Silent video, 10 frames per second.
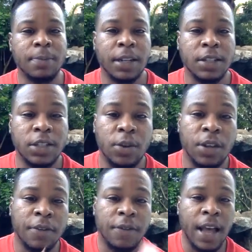money. So
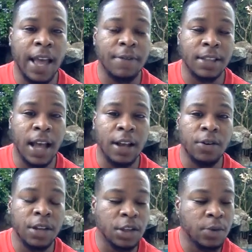if I have
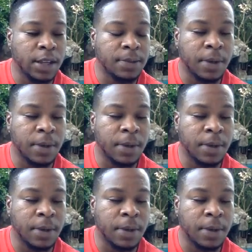$1 in U.S.